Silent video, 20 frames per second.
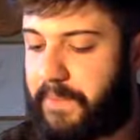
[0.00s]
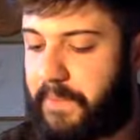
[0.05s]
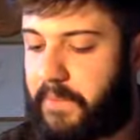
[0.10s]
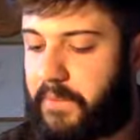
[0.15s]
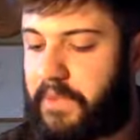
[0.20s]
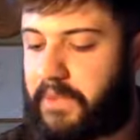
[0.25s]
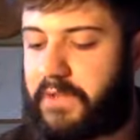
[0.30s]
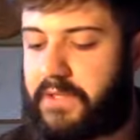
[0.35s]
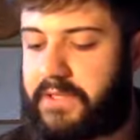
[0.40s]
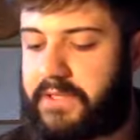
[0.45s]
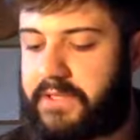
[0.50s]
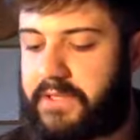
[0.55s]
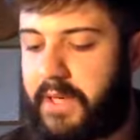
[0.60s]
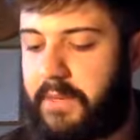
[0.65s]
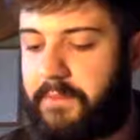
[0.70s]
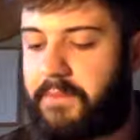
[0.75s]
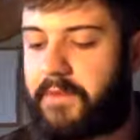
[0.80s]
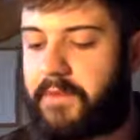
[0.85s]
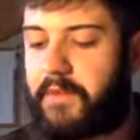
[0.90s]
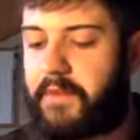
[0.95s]
you
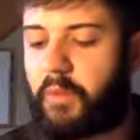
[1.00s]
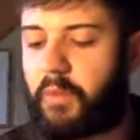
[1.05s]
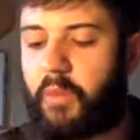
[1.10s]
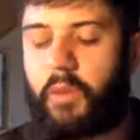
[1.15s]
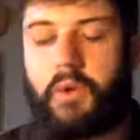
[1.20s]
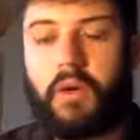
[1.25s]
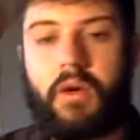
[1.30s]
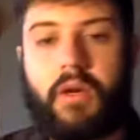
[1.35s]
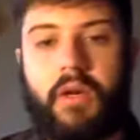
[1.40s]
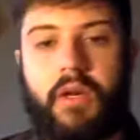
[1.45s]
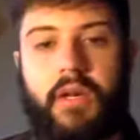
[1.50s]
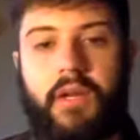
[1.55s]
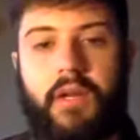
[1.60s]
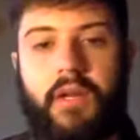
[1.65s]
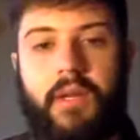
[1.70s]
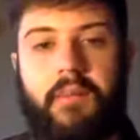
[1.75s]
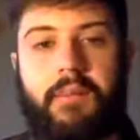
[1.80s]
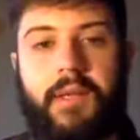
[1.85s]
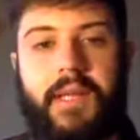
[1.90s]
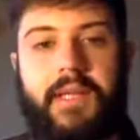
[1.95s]
accept the word
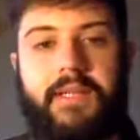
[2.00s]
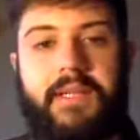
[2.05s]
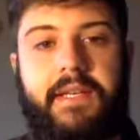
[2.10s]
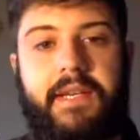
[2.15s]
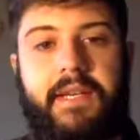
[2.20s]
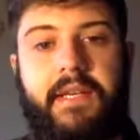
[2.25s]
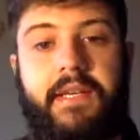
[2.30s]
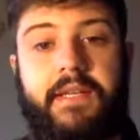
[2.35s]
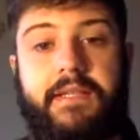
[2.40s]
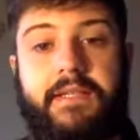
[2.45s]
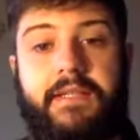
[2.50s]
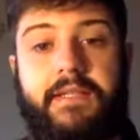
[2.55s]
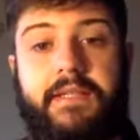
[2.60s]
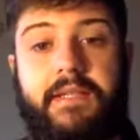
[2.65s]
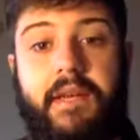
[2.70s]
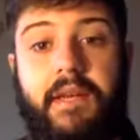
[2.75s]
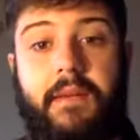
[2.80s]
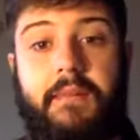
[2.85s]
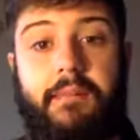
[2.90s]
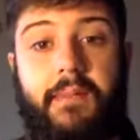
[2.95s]
planted in us,
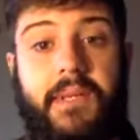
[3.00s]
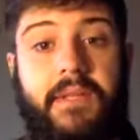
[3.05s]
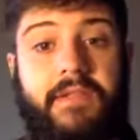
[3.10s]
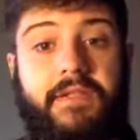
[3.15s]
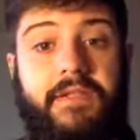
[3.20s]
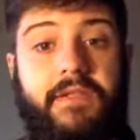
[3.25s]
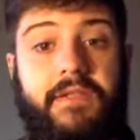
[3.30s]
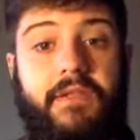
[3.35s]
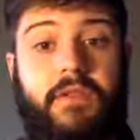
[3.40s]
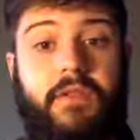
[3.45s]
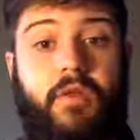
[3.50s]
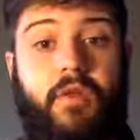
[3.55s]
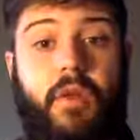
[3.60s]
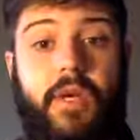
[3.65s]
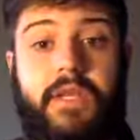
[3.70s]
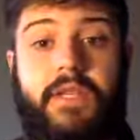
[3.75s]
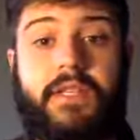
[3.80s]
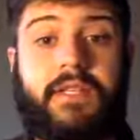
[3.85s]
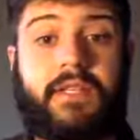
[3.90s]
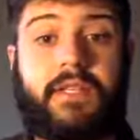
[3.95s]
be
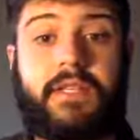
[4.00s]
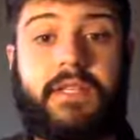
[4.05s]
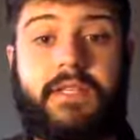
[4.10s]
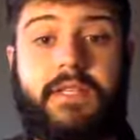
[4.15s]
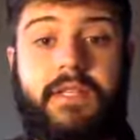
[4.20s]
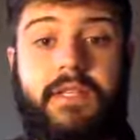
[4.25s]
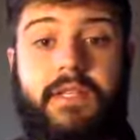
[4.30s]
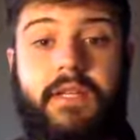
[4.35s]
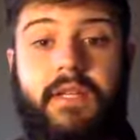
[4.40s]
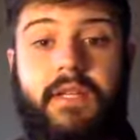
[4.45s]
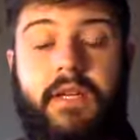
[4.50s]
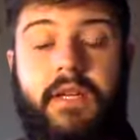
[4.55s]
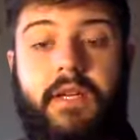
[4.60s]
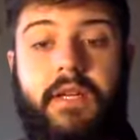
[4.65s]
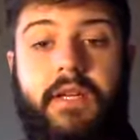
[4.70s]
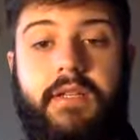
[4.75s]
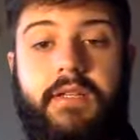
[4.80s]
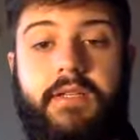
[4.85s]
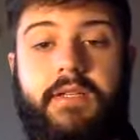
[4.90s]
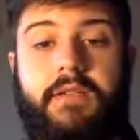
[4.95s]
quick to listen
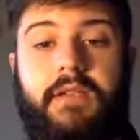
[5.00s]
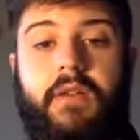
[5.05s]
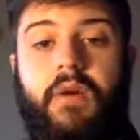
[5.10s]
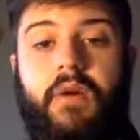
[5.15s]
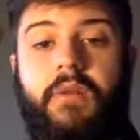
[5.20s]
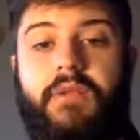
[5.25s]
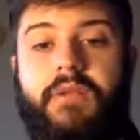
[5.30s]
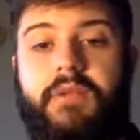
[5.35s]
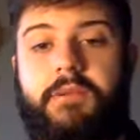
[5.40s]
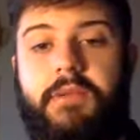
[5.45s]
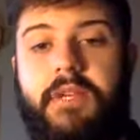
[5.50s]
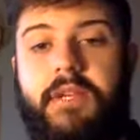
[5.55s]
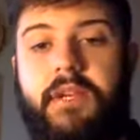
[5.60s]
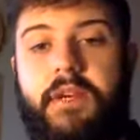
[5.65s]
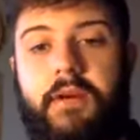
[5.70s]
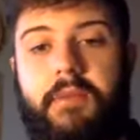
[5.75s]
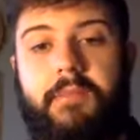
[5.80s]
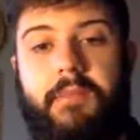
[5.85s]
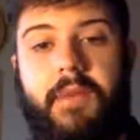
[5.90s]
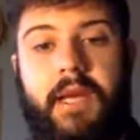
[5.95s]
and slow to
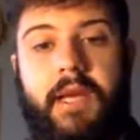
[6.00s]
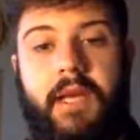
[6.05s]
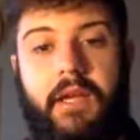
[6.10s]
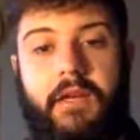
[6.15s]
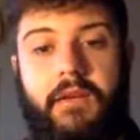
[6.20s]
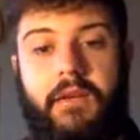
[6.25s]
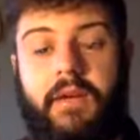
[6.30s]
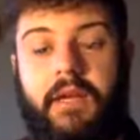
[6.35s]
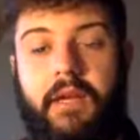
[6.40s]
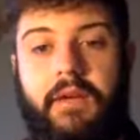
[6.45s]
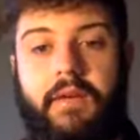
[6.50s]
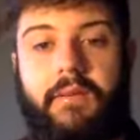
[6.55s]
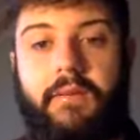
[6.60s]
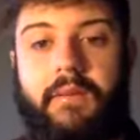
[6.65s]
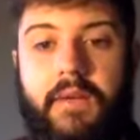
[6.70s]
become angry.